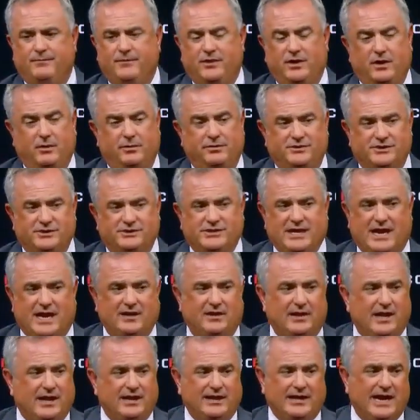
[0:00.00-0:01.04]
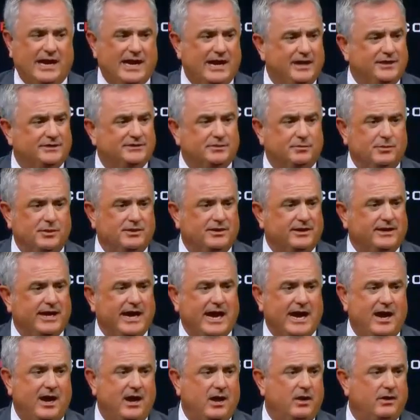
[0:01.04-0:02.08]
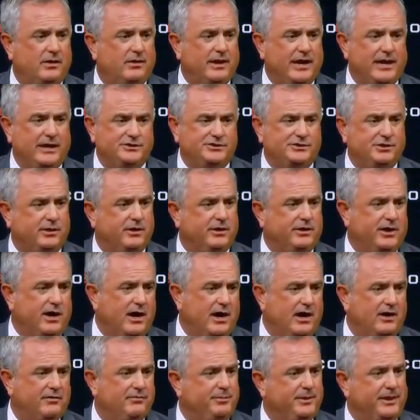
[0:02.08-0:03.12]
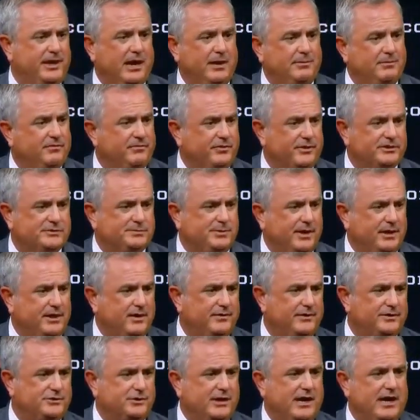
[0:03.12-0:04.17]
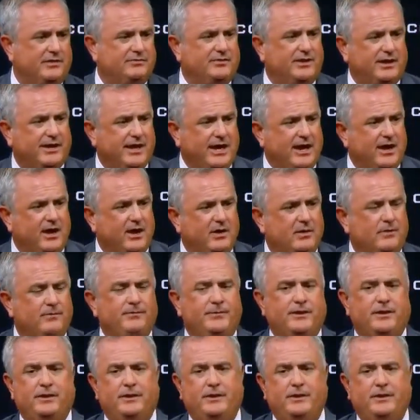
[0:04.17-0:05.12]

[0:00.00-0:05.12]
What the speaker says: You know, we just had a lot of guys. And went to Cal, had Jared Goff, became the first pick in the draft at Cal.